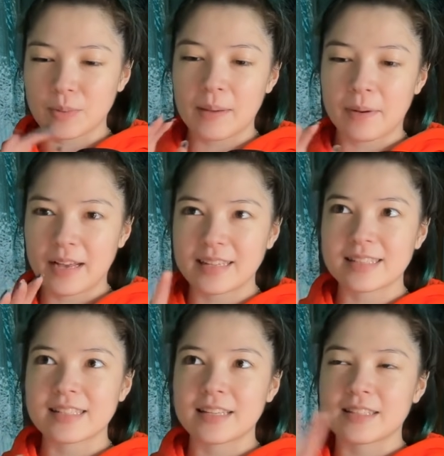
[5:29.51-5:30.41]
my
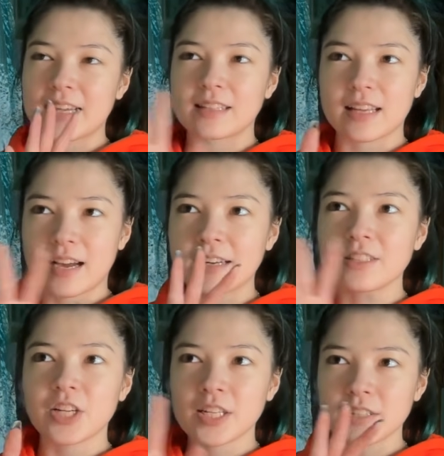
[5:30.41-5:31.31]
biases, like, they kind of
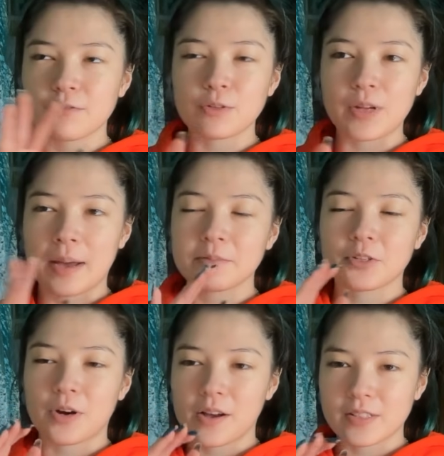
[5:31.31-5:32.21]
changed a few times
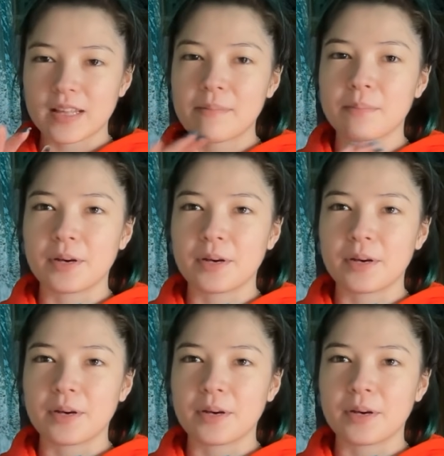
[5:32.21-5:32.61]
across them,